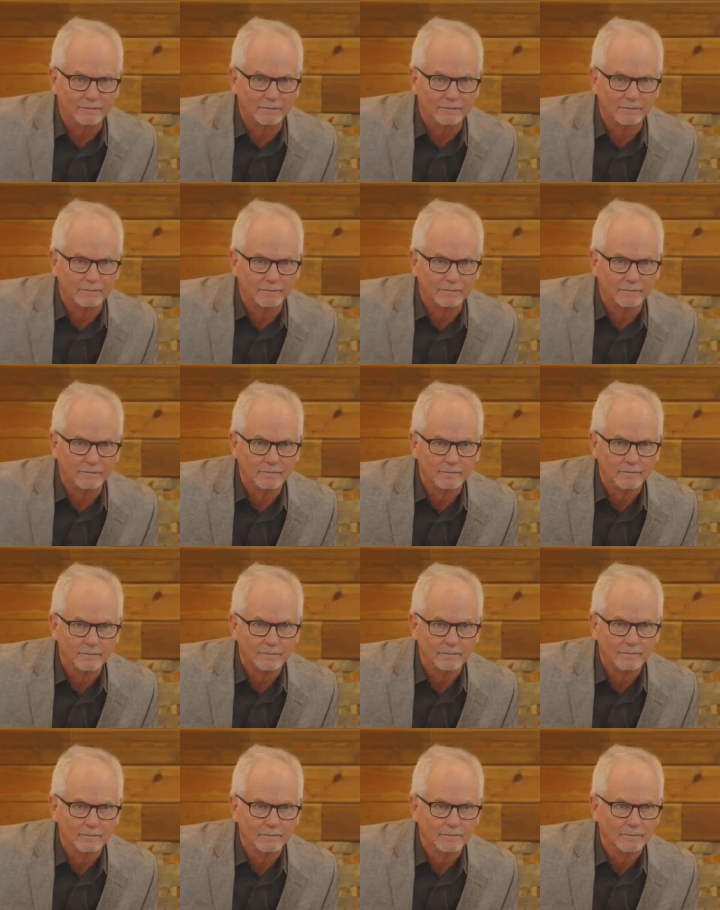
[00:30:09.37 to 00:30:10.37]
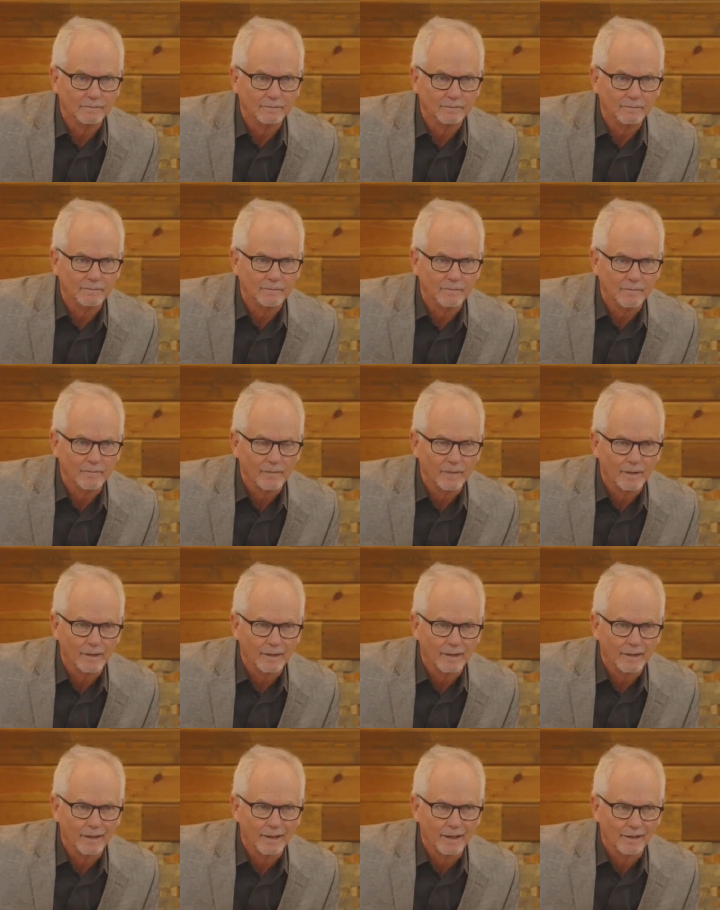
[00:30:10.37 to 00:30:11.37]

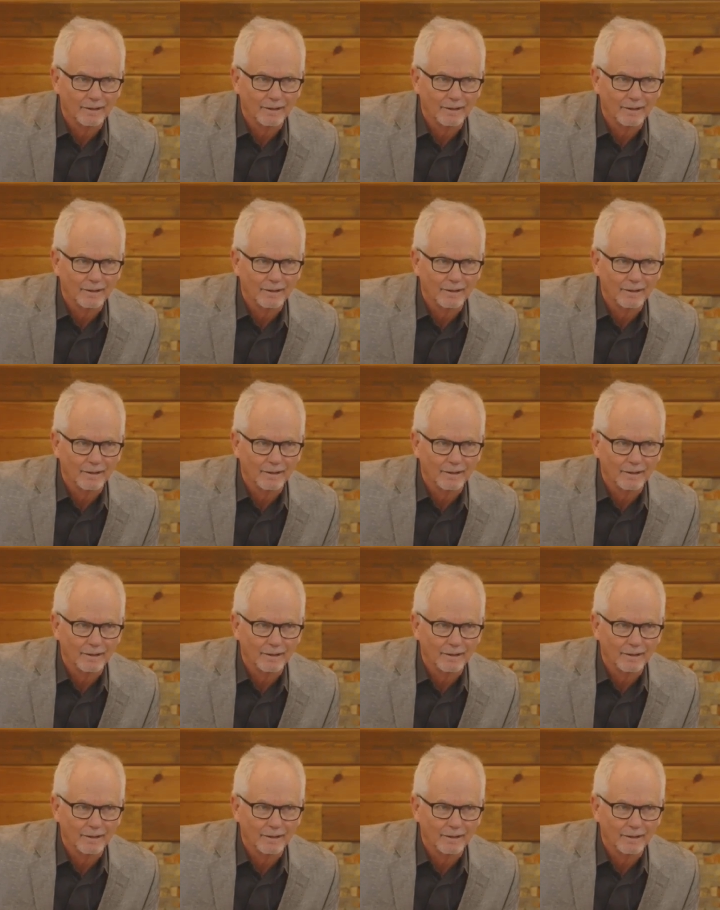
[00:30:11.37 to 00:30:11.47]
[no speech]